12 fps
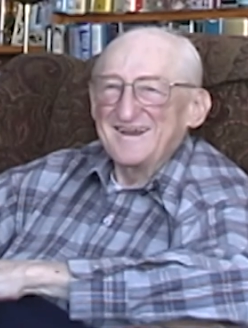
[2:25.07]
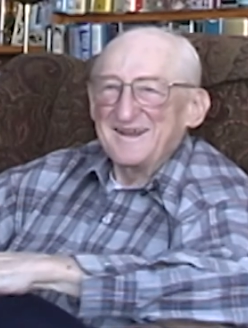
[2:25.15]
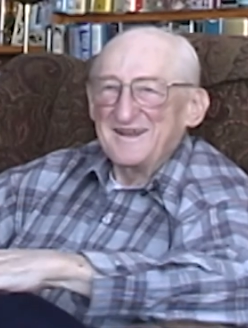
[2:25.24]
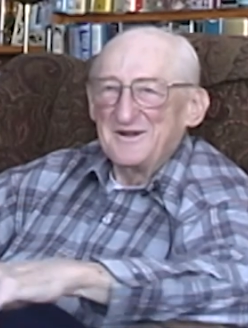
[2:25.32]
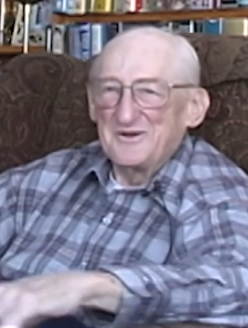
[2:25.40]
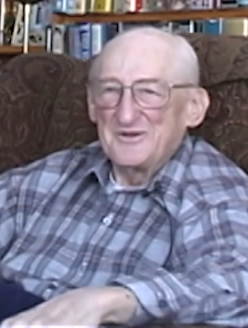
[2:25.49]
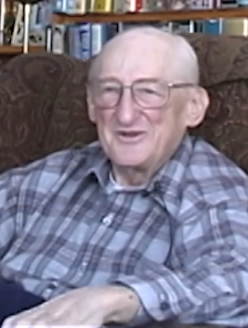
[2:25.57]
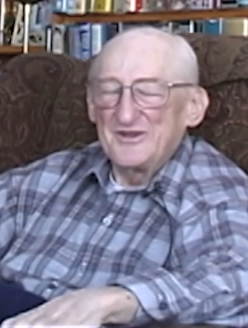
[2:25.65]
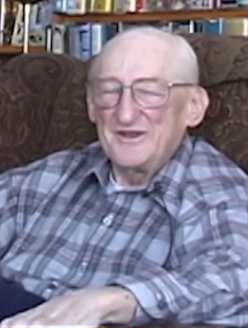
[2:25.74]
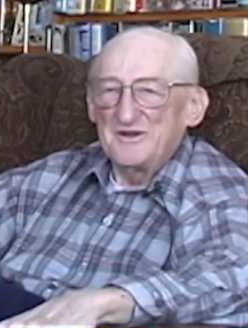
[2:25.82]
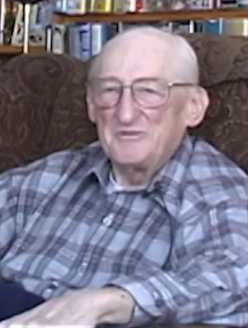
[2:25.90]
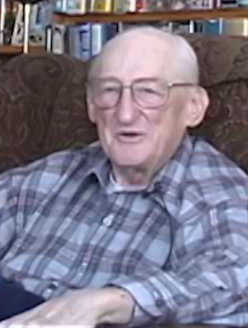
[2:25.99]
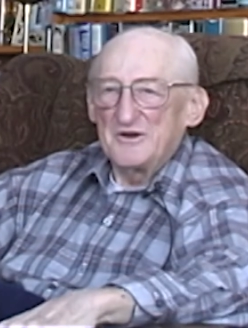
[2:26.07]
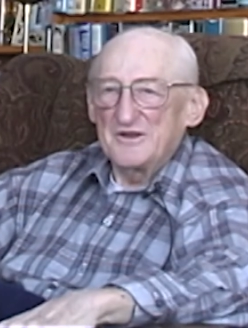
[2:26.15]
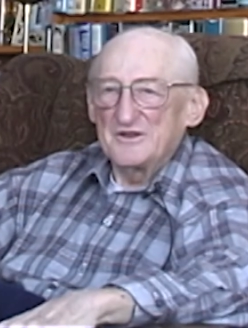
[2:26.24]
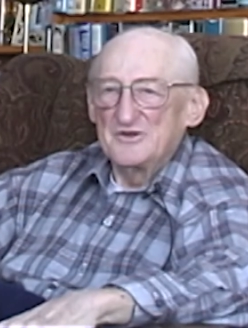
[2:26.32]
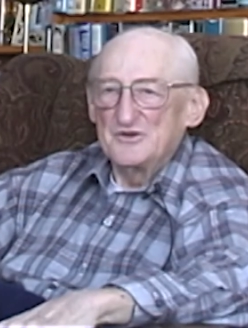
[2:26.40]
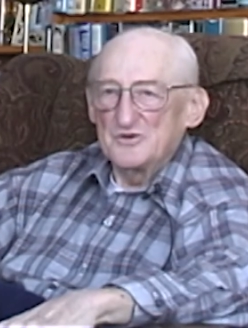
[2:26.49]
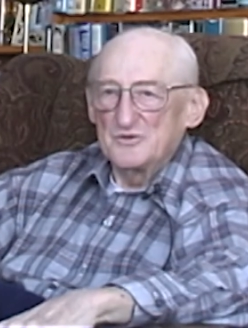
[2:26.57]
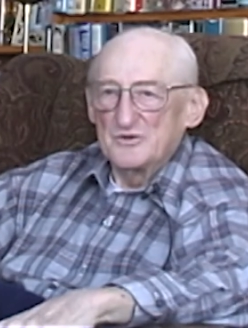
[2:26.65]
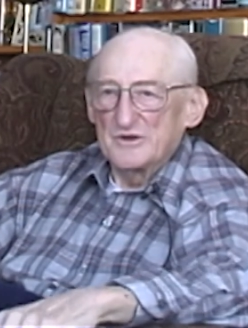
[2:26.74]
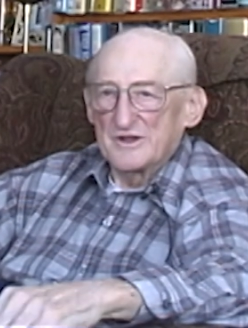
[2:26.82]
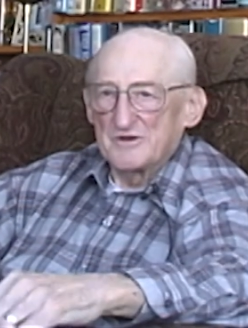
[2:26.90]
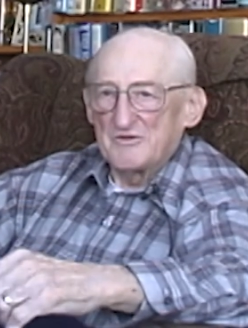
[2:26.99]
To see an American
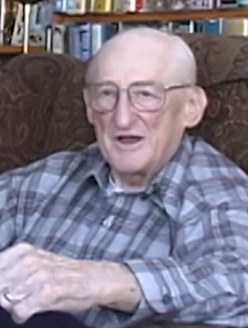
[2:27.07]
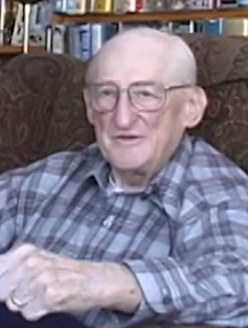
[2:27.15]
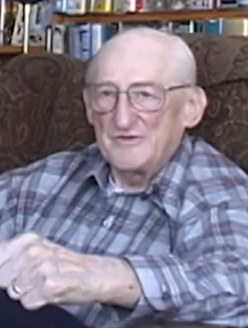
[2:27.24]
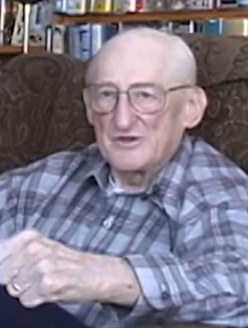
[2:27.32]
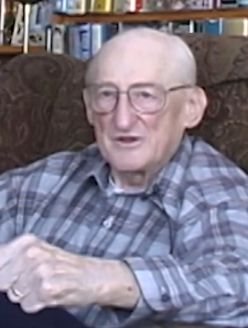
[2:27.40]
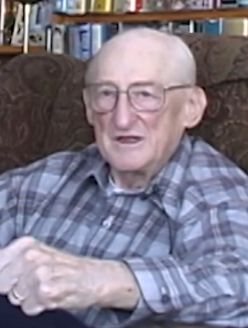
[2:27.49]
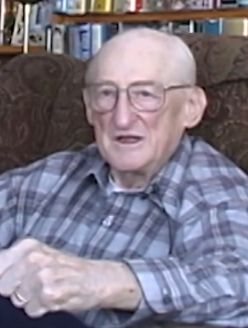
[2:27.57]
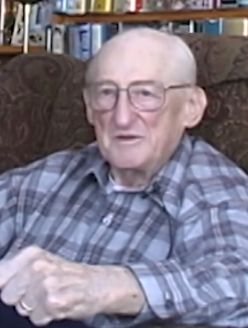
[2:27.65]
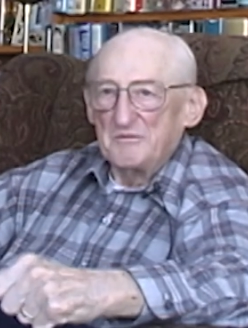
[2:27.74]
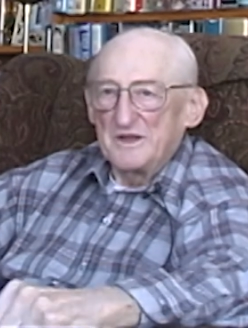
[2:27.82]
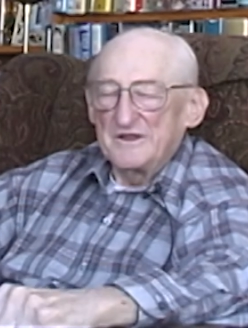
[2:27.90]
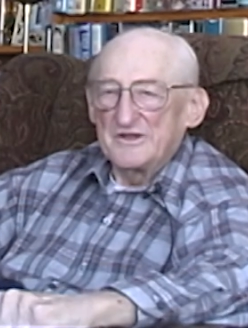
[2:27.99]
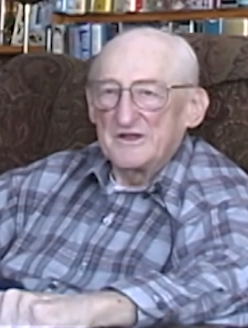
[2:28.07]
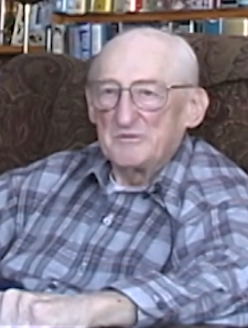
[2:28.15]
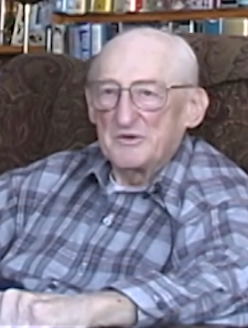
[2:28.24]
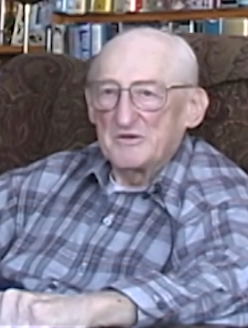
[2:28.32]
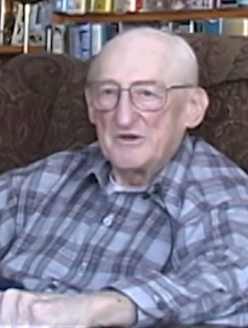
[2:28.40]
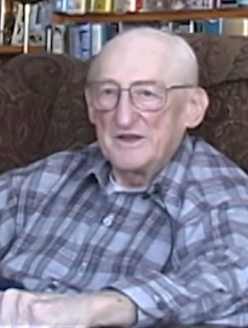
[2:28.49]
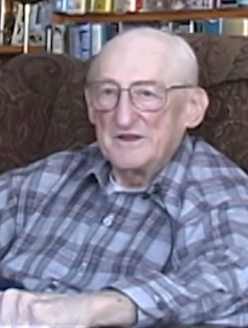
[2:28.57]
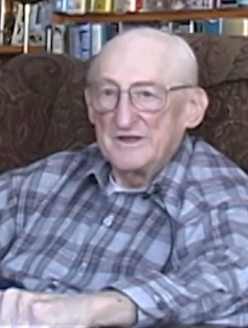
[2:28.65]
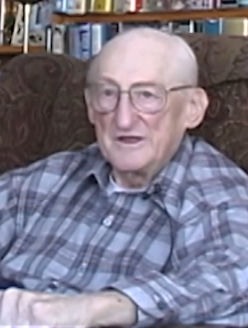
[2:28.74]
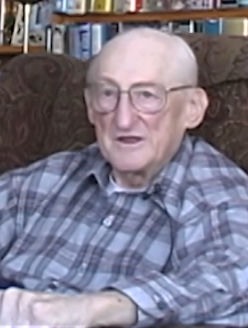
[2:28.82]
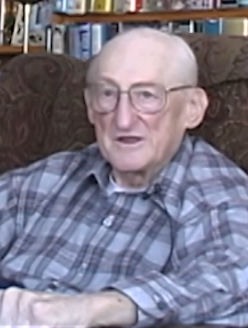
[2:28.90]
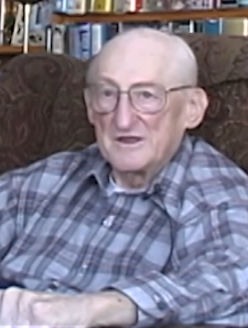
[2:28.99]
Jew, the rifle meant to them a great
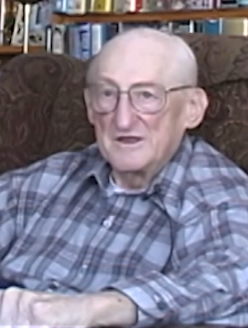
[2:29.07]
deal.